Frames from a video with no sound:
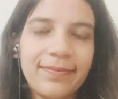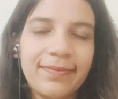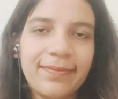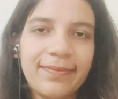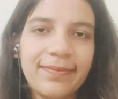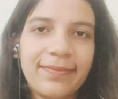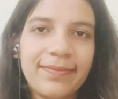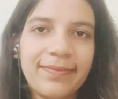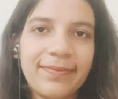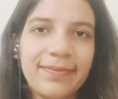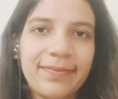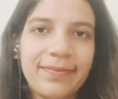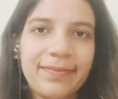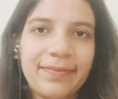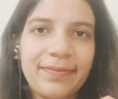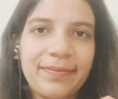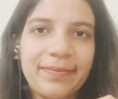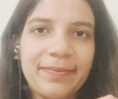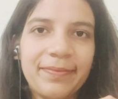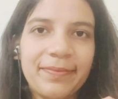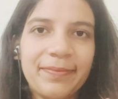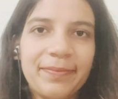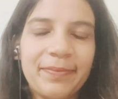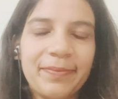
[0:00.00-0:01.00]

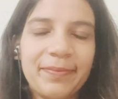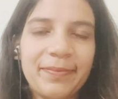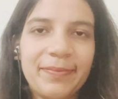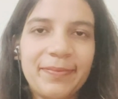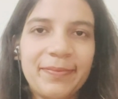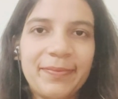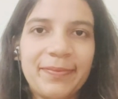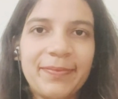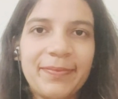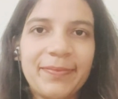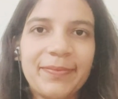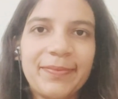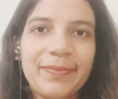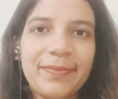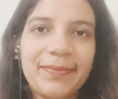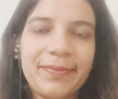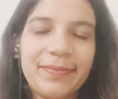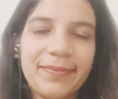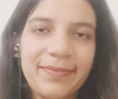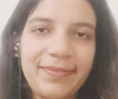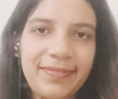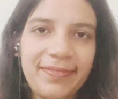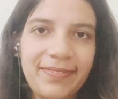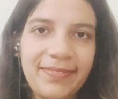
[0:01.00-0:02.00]

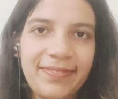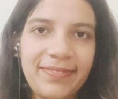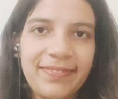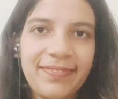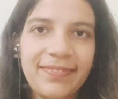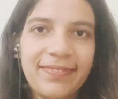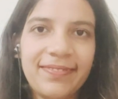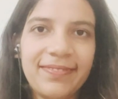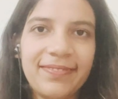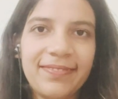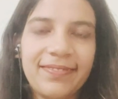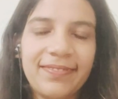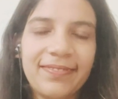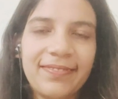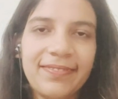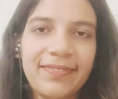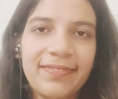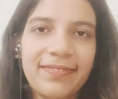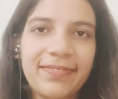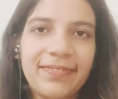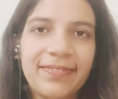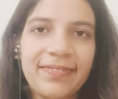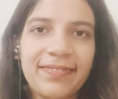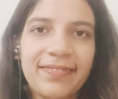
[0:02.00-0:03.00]

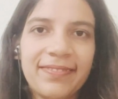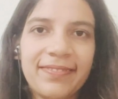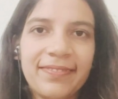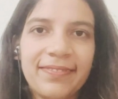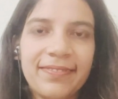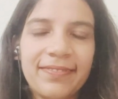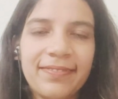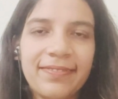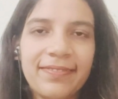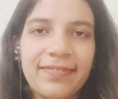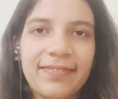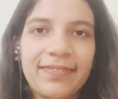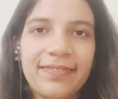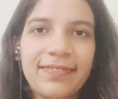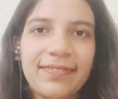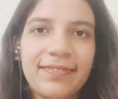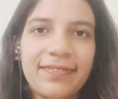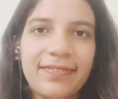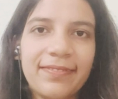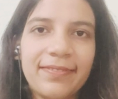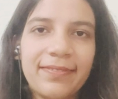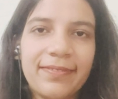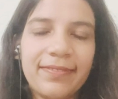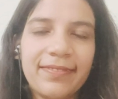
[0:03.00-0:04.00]

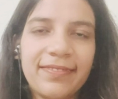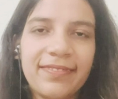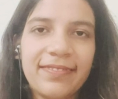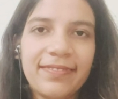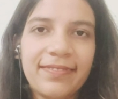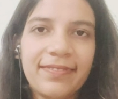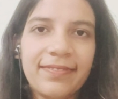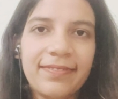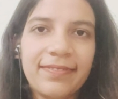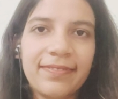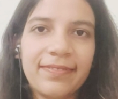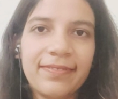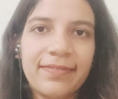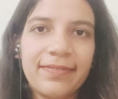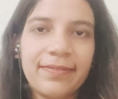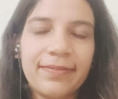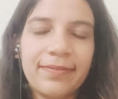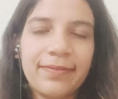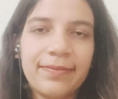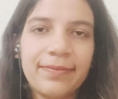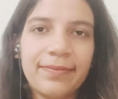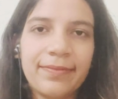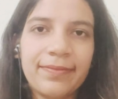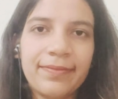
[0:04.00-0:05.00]

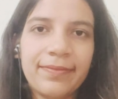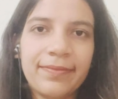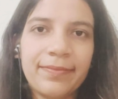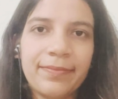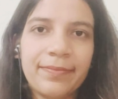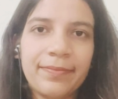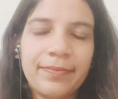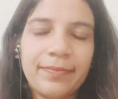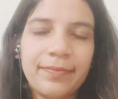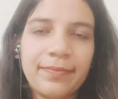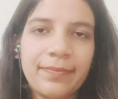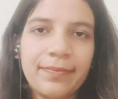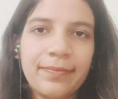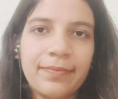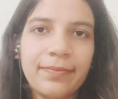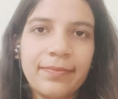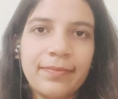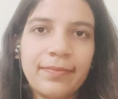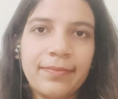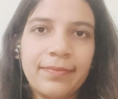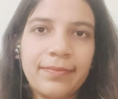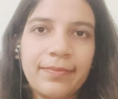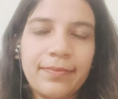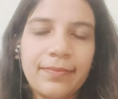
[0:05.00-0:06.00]

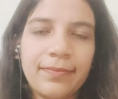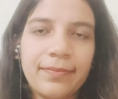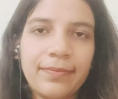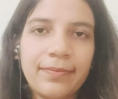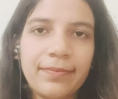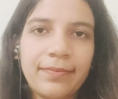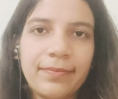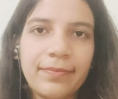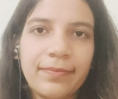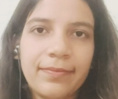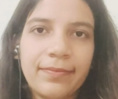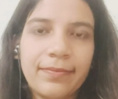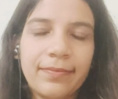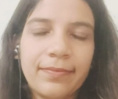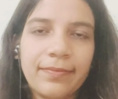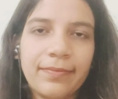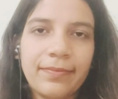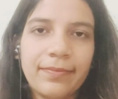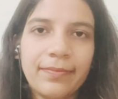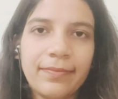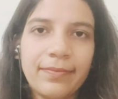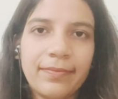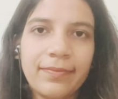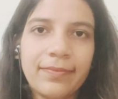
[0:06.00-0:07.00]

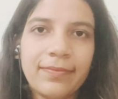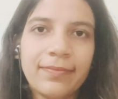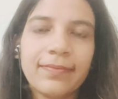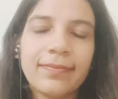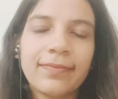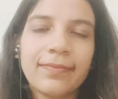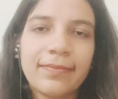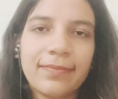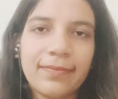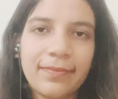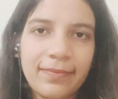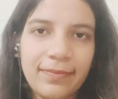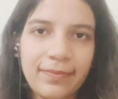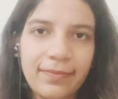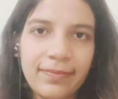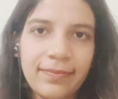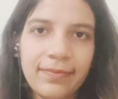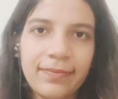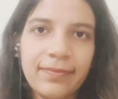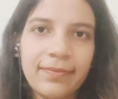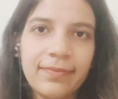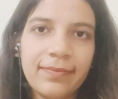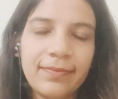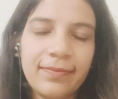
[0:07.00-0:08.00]
This person isn't speaking.